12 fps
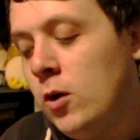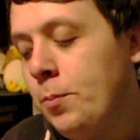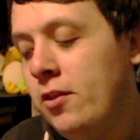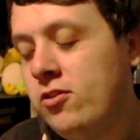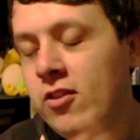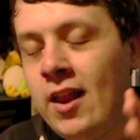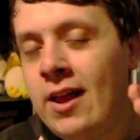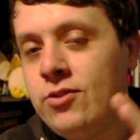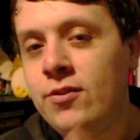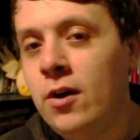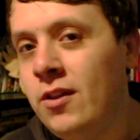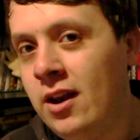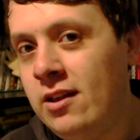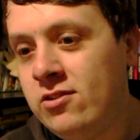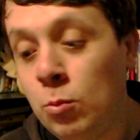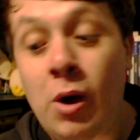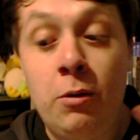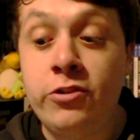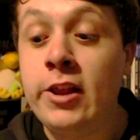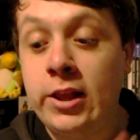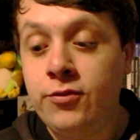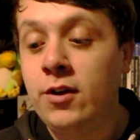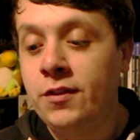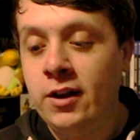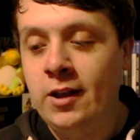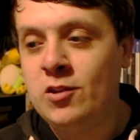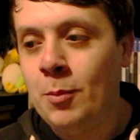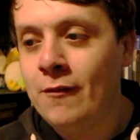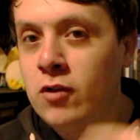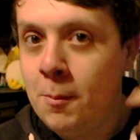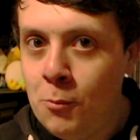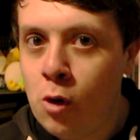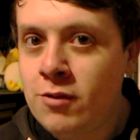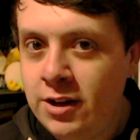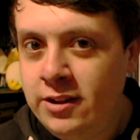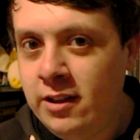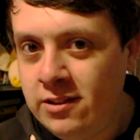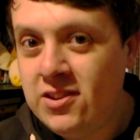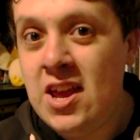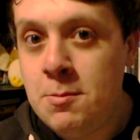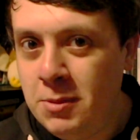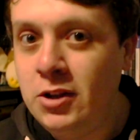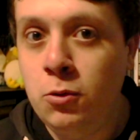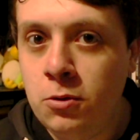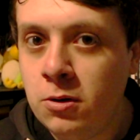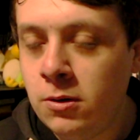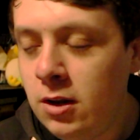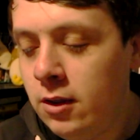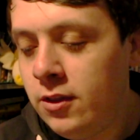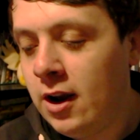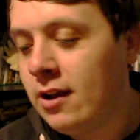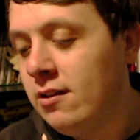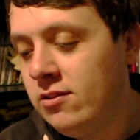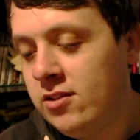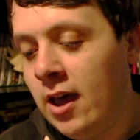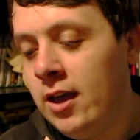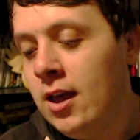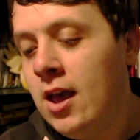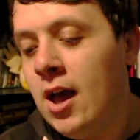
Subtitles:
up, this is the last thing on the list. Well, it's the last thing on the list, but I've got more ideas in me noodle that I can say.